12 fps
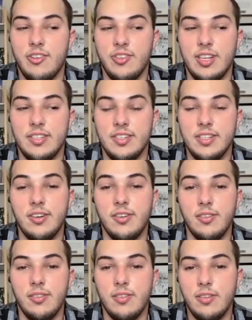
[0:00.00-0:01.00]
they
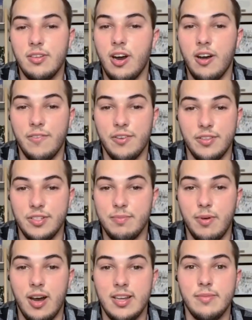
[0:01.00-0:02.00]
still offered the
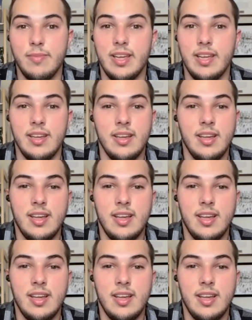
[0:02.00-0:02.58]
spot to me